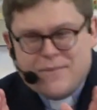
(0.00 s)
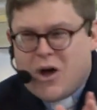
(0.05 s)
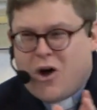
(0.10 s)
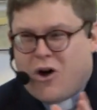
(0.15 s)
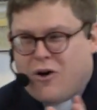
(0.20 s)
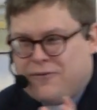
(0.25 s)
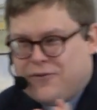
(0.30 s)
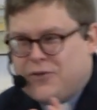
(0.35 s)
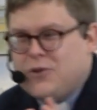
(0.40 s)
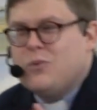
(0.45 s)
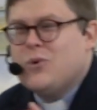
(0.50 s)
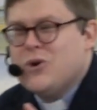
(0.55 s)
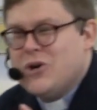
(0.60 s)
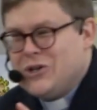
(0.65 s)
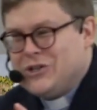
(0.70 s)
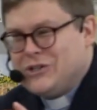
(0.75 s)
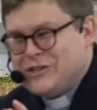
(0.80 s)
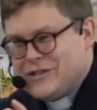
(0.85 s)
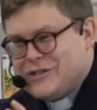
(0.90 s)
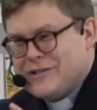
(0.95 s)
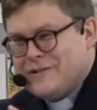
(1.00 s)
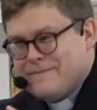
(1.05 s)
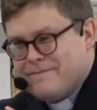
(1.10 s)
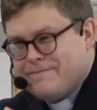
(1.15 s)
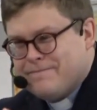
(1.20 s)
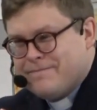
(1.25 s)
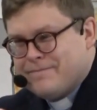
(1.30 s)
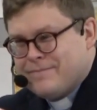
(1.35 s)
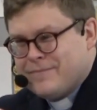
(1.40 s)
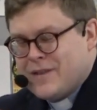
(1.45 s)
of the world.
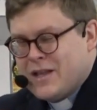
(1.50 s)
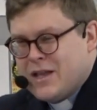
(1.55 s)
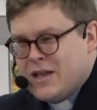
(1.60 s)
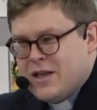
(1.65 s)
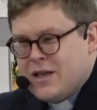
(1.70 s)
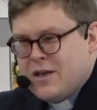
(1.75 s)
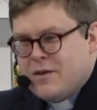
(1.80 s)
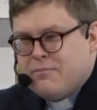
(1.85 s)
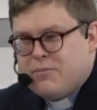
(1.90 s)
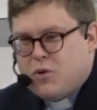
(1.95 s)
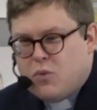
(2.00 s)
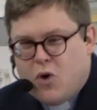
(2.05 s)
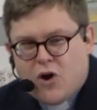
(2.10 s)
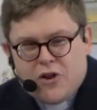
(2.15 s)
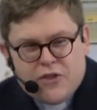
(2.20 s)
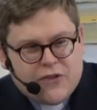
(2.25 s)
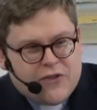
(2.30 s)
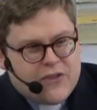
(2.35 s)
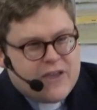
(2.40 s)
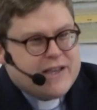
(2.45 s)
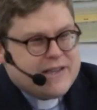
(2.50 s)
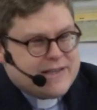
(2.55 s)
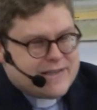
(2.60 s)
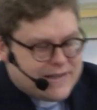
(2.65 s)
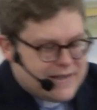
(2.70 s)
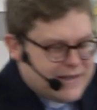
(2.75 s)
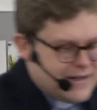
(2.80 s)
But one of the things